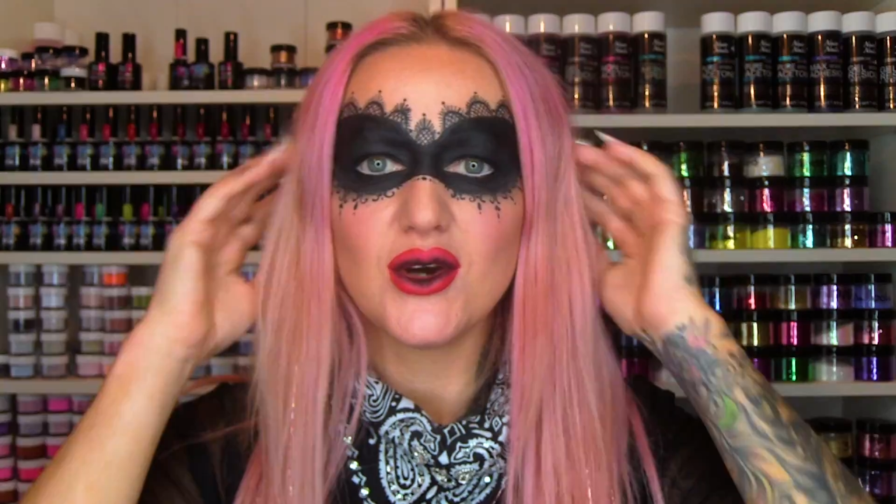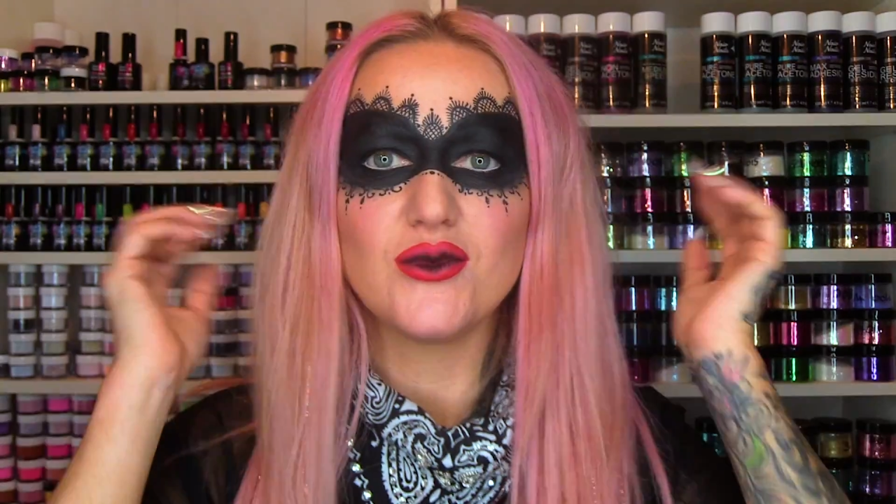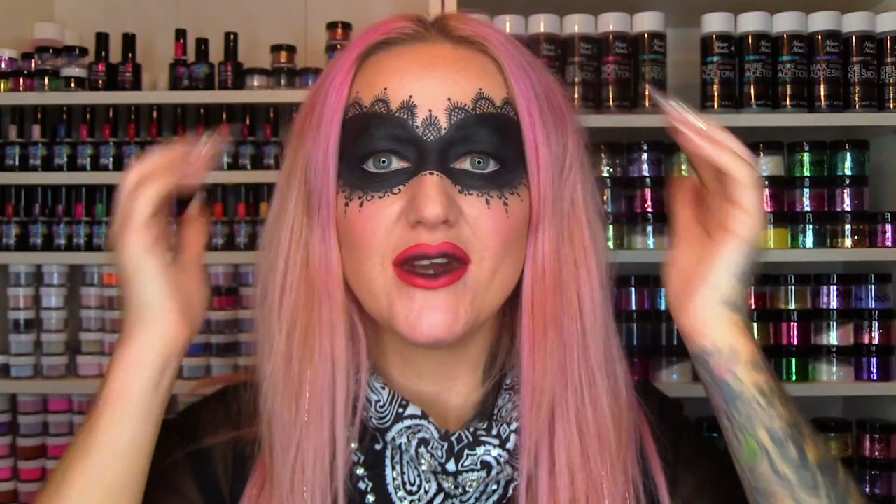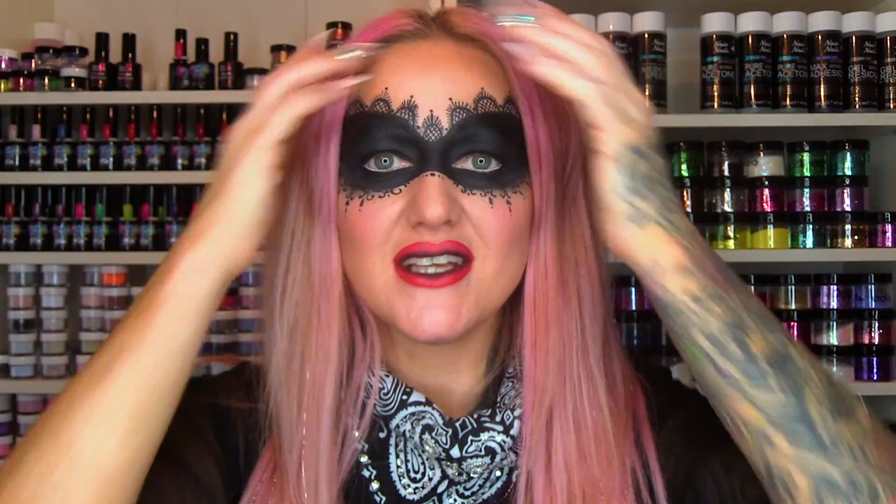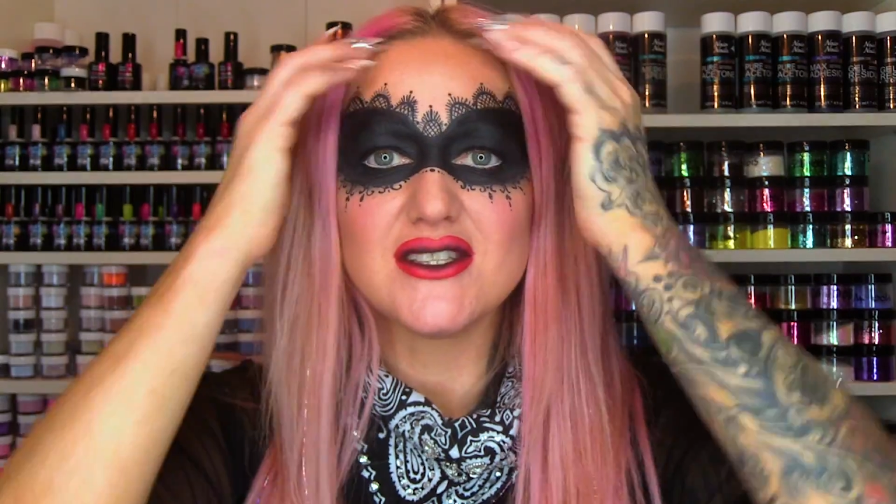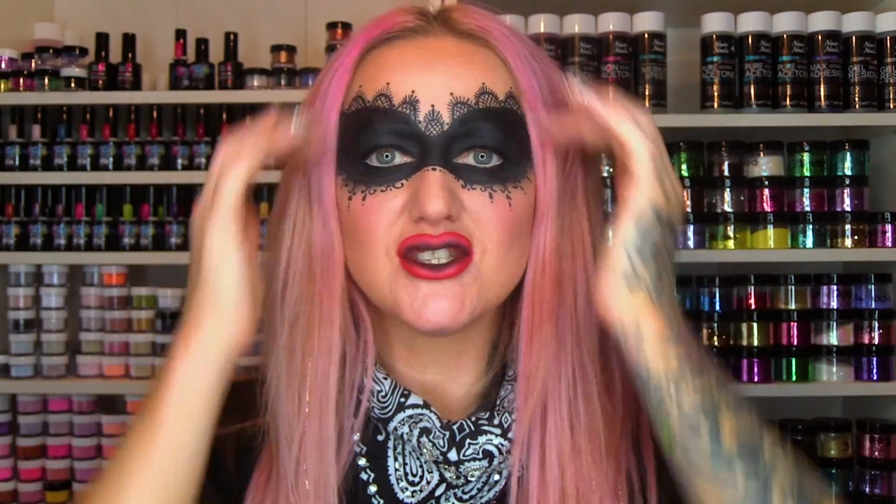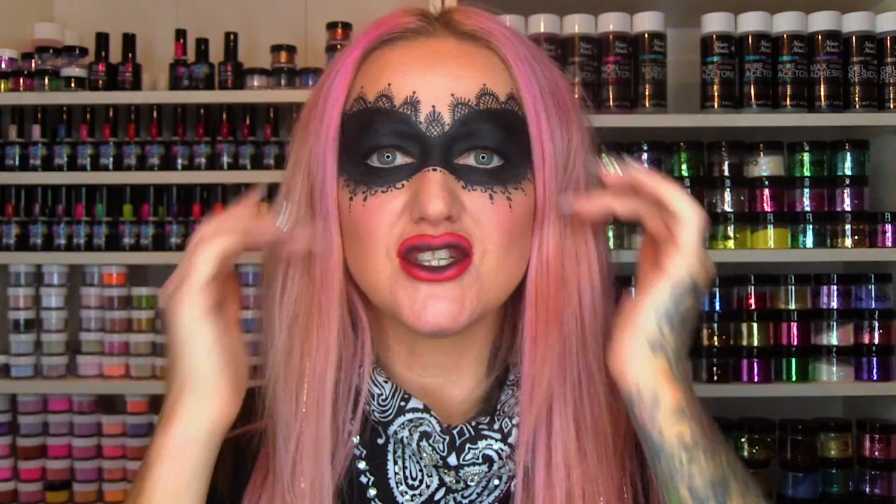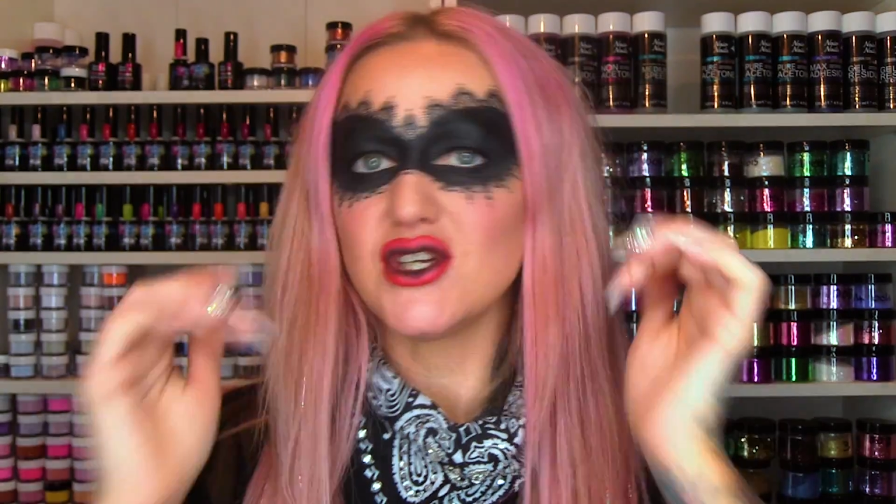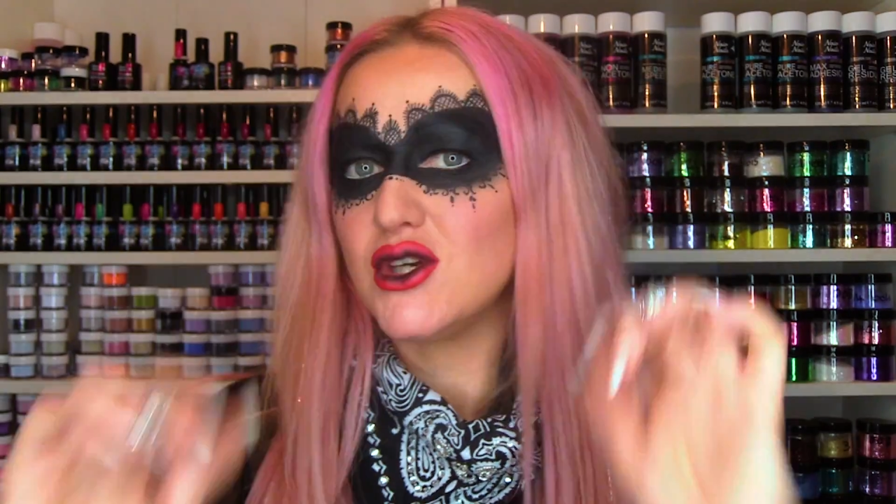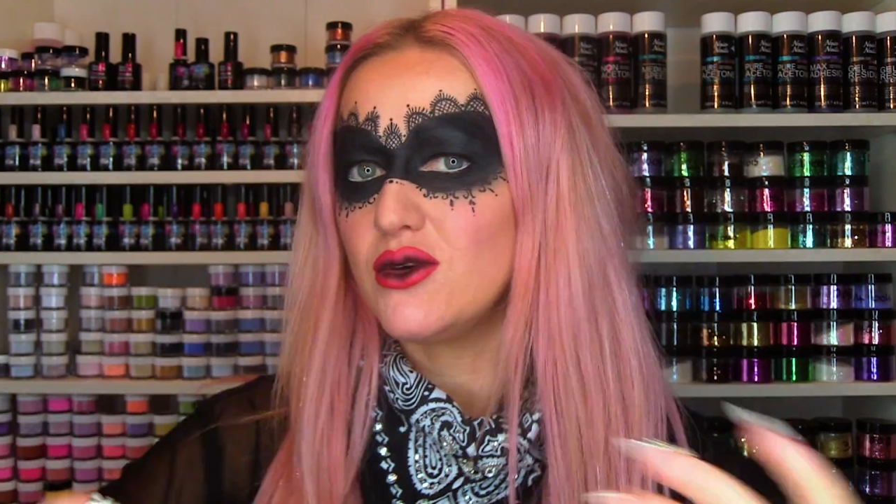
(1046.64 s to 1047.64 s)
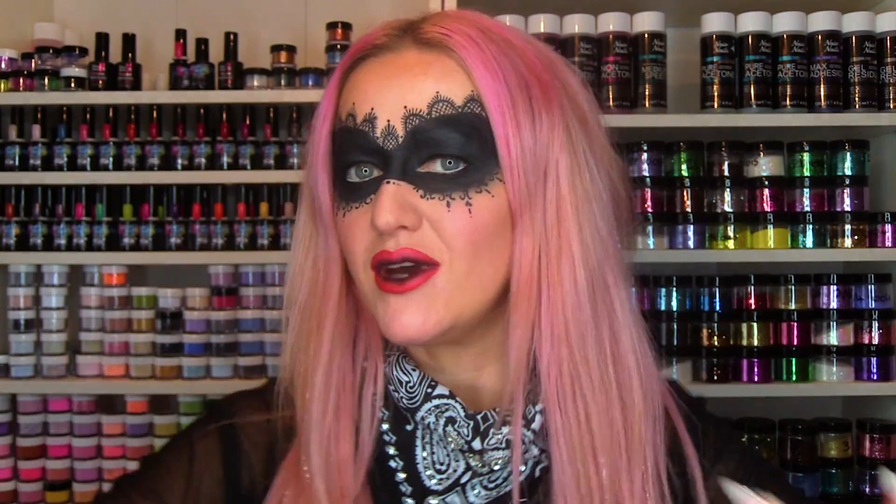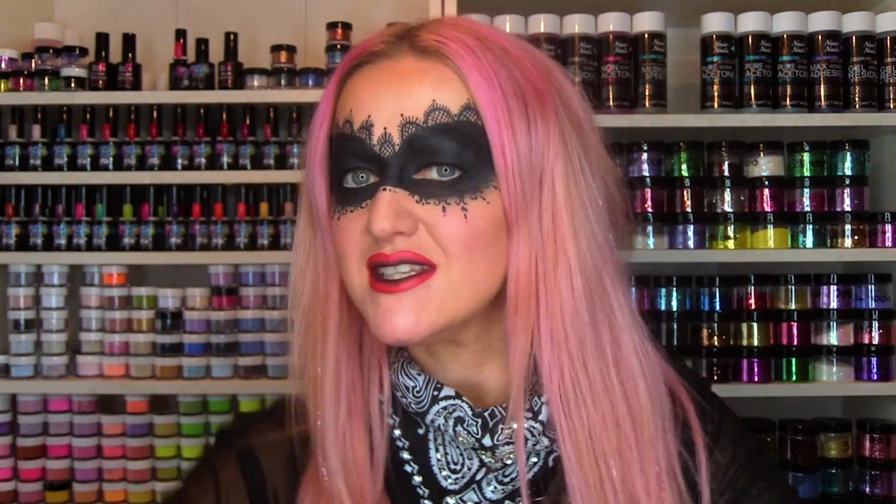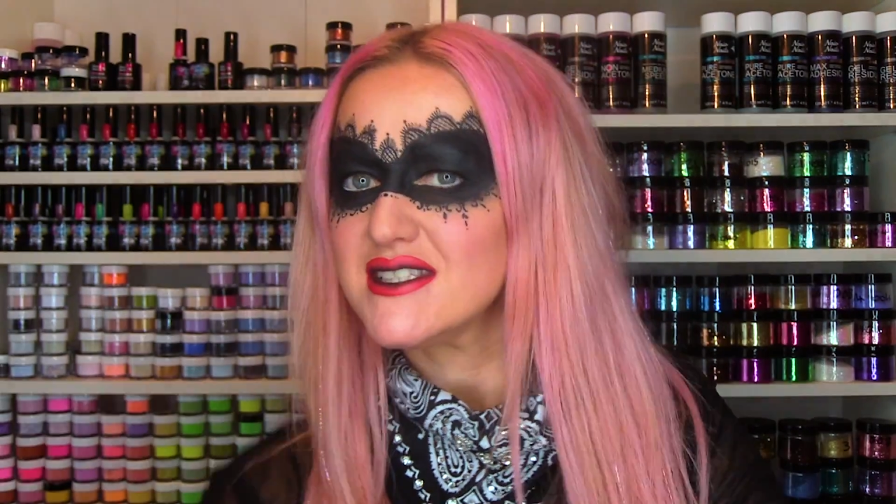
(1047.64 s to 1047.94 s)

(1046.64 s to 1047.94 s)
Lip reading: we can do a